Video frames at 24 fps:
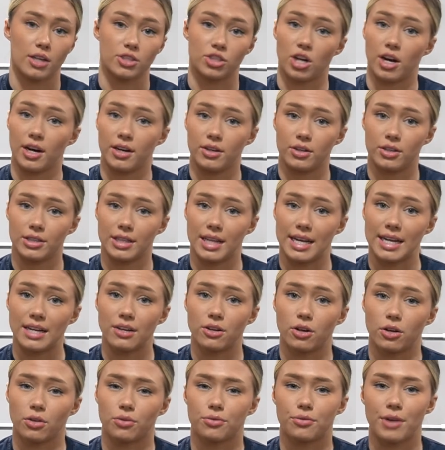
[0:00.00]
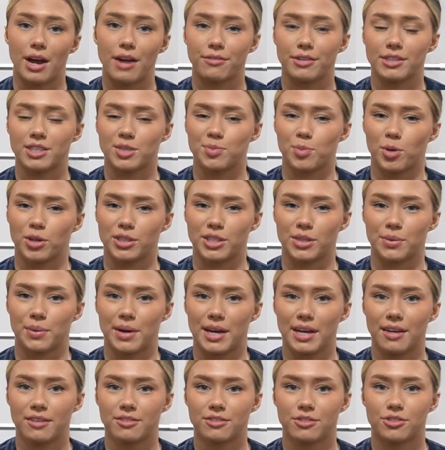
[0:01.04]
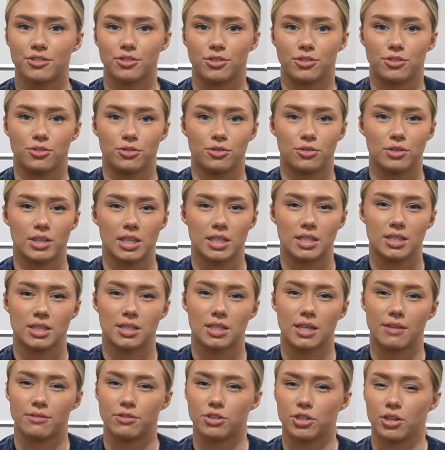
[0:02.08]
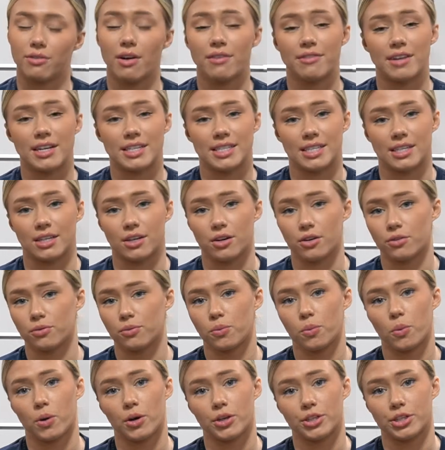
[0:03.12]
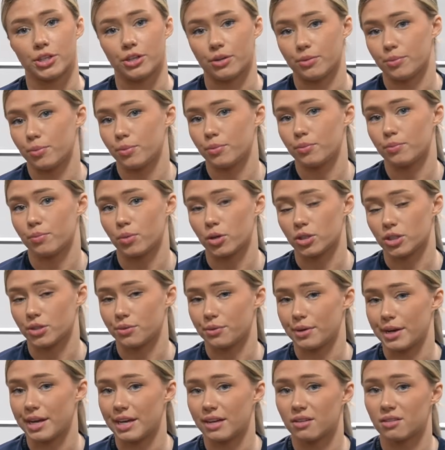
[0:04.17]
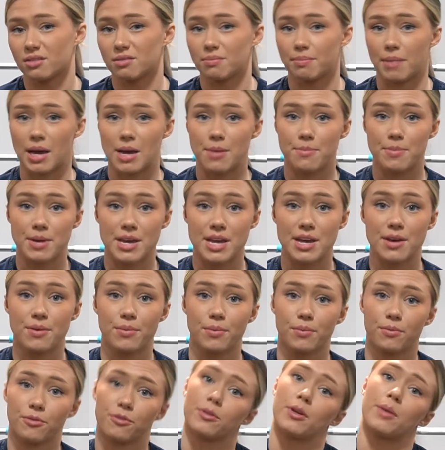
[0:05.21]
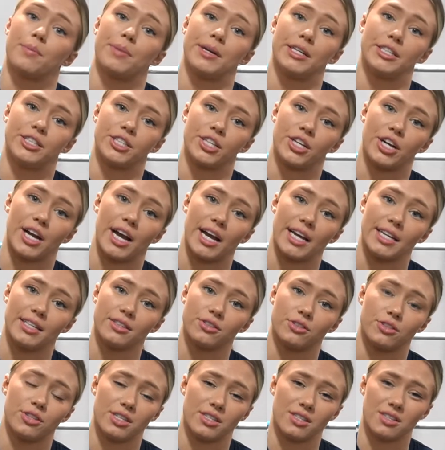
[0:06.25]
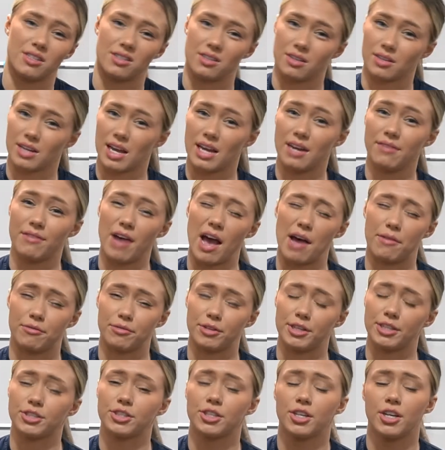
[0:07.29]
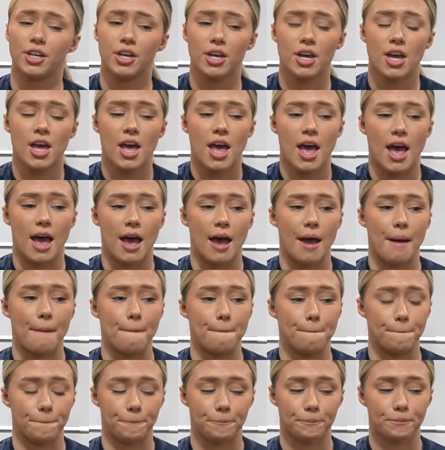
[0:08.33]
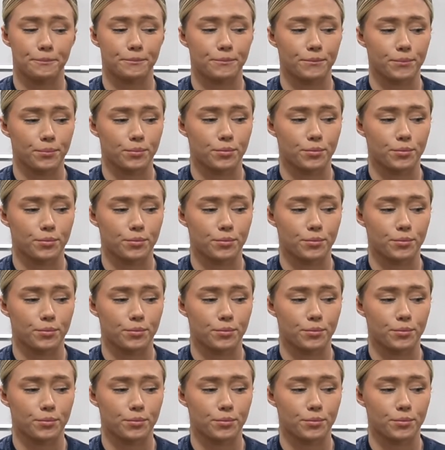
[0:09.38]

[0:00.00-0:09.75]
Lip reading: a chart online called reference body weight. So this gives you a rough idea of what your body weight might be compared to your height. So this is a kind of average. And